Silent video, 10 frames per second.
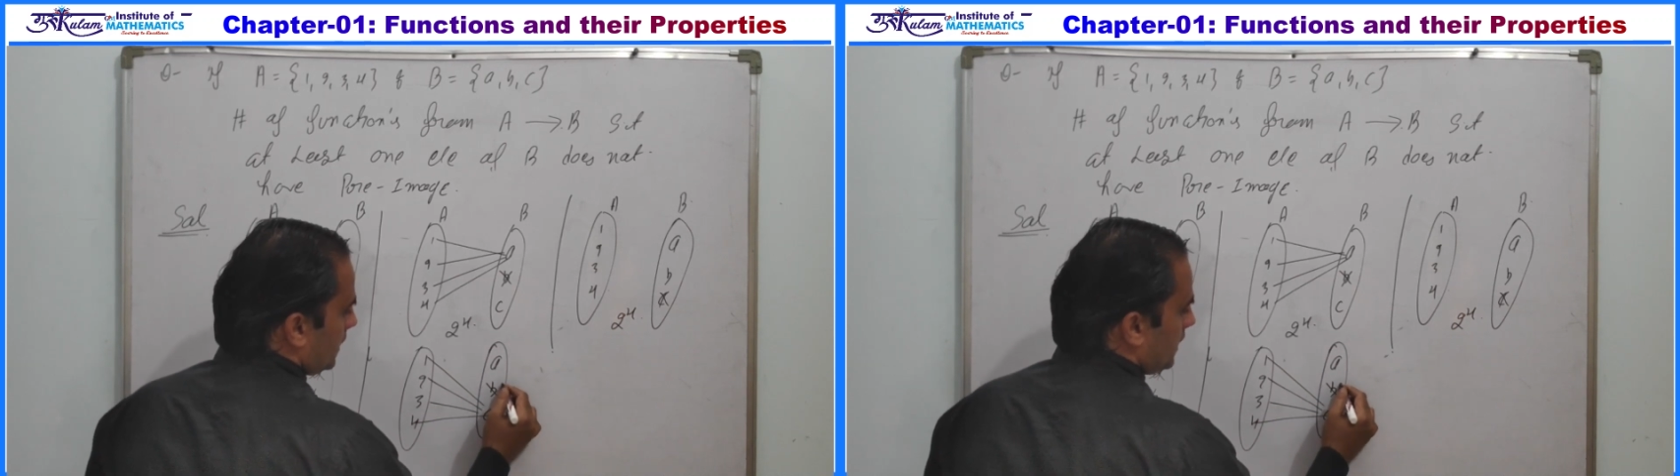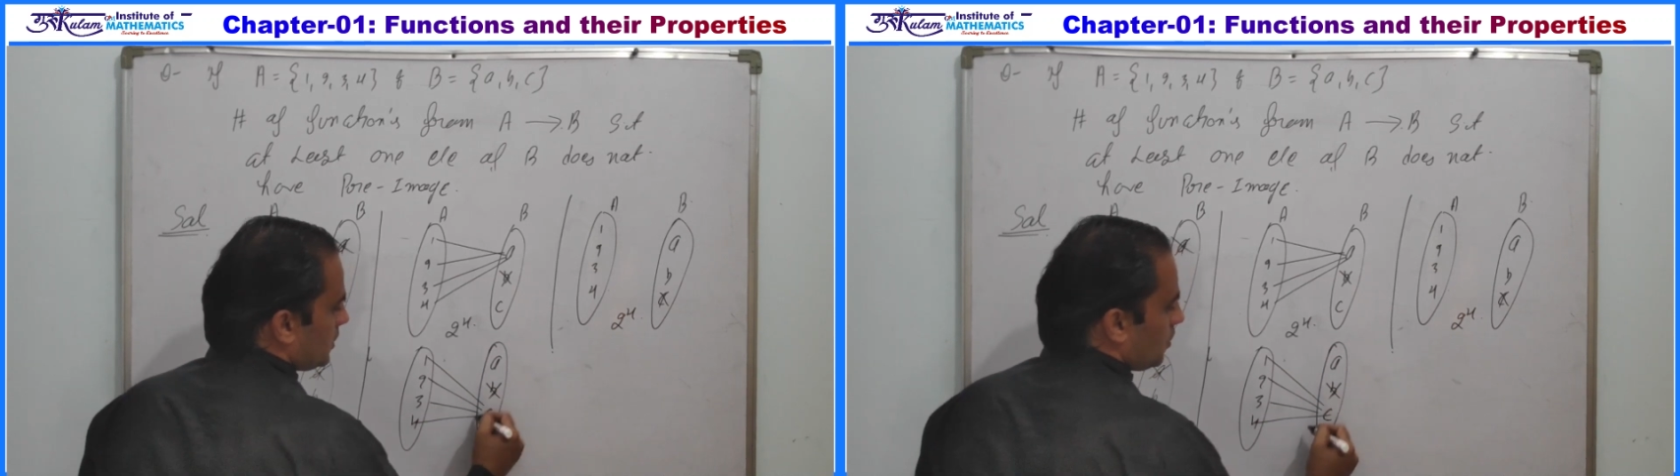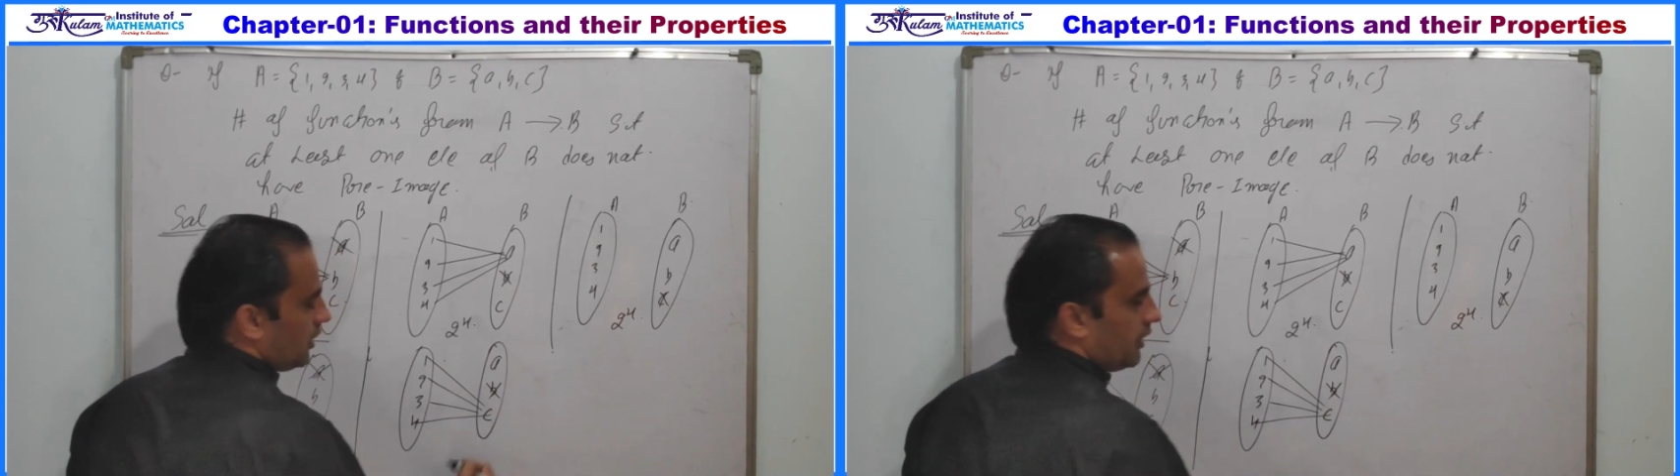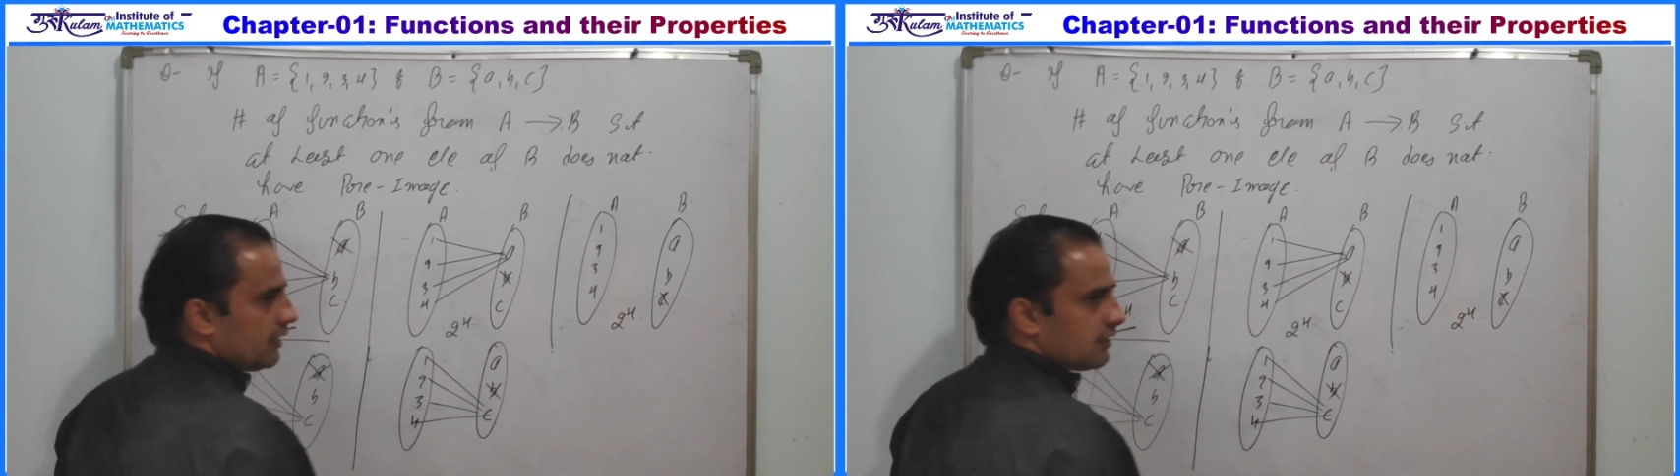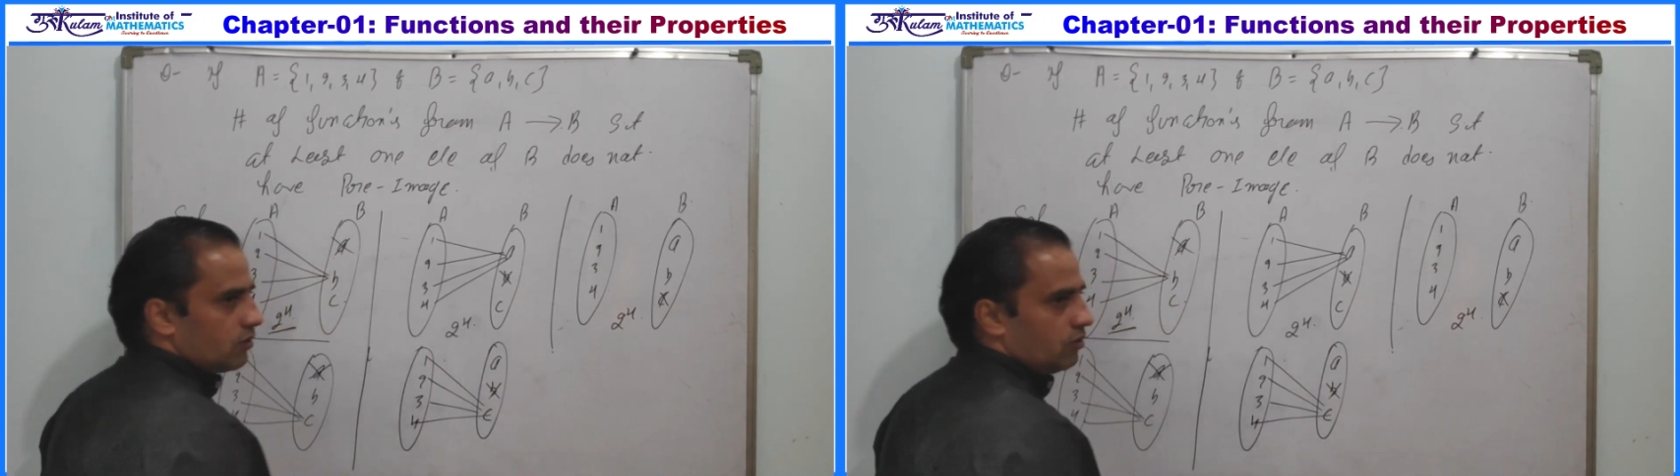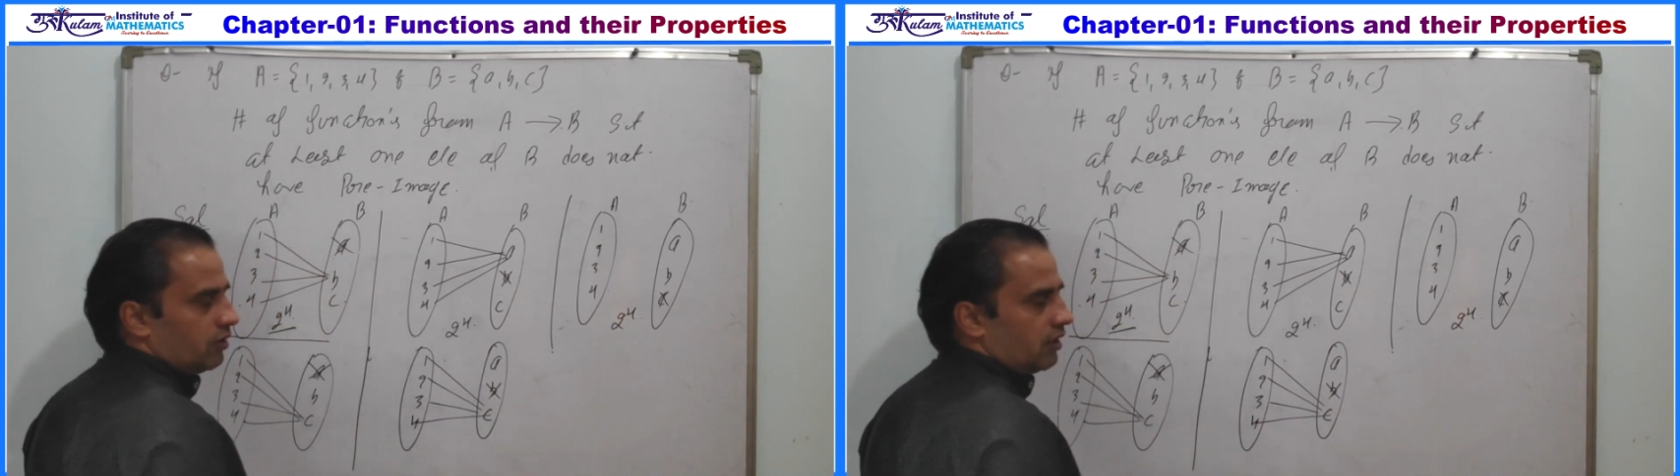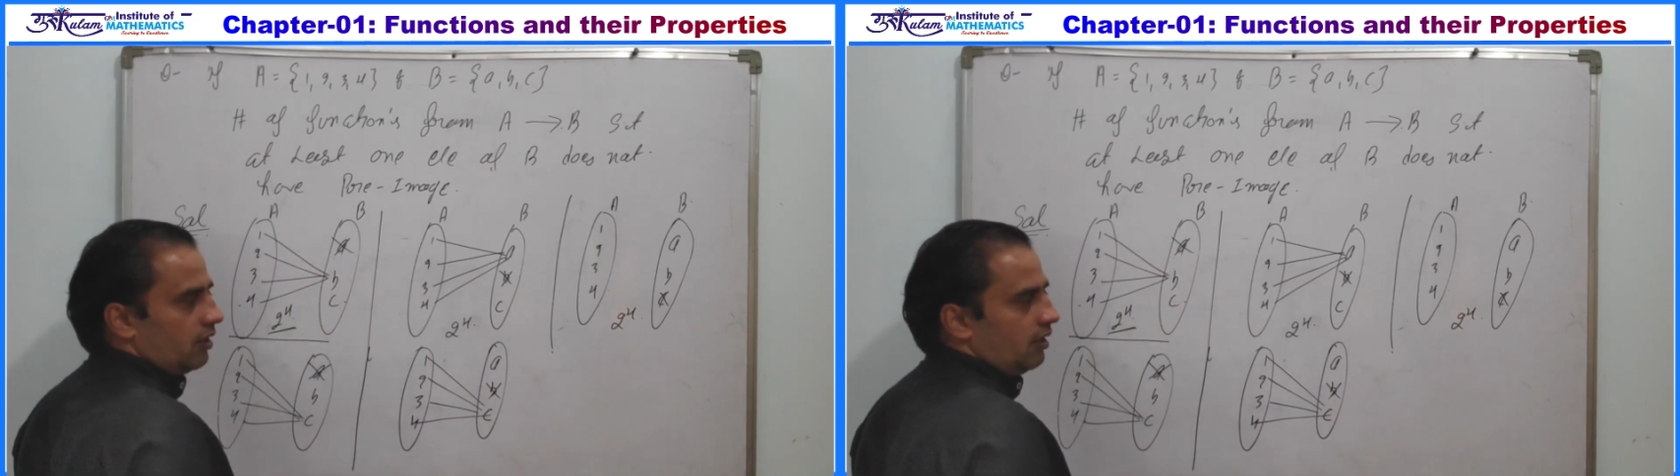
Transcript: B is already excluded.